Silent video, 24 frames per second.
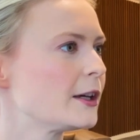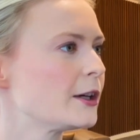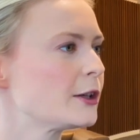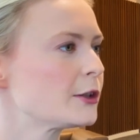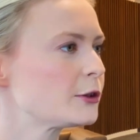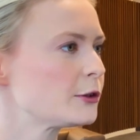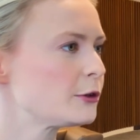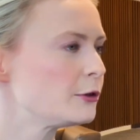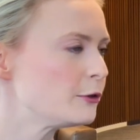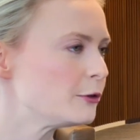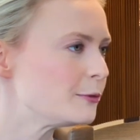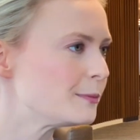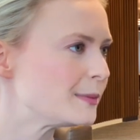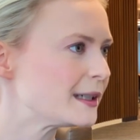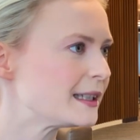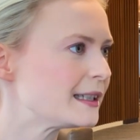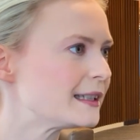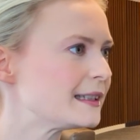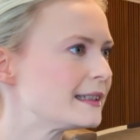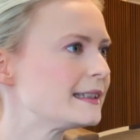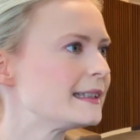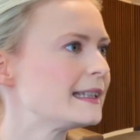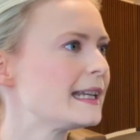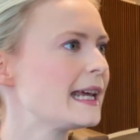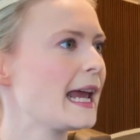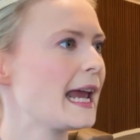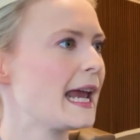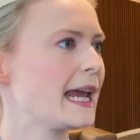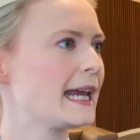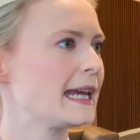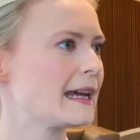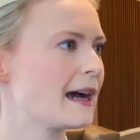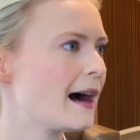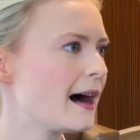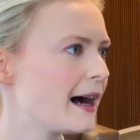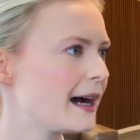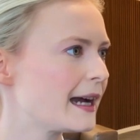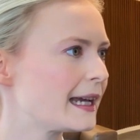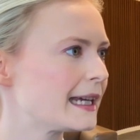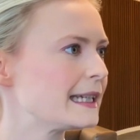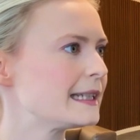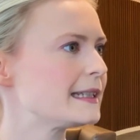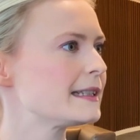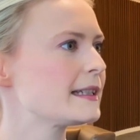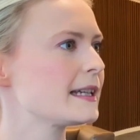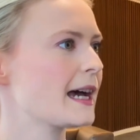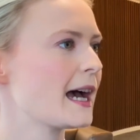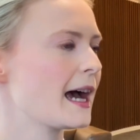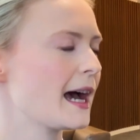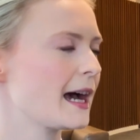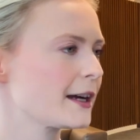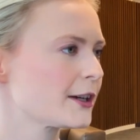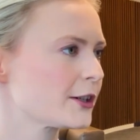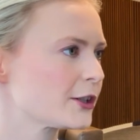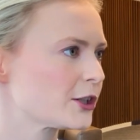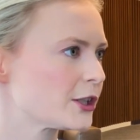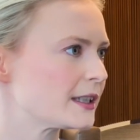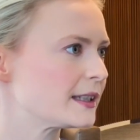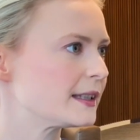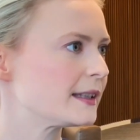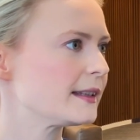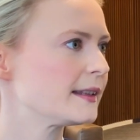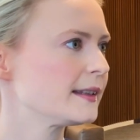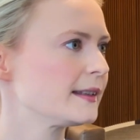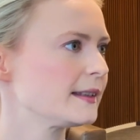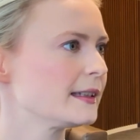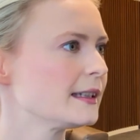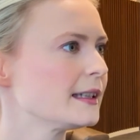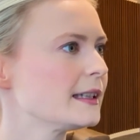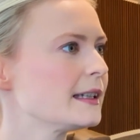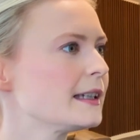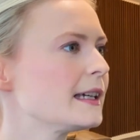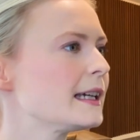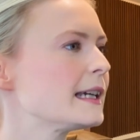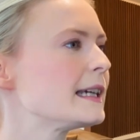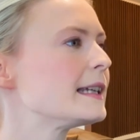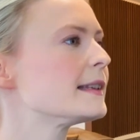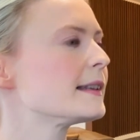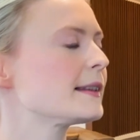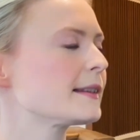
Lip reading: human AI interactions in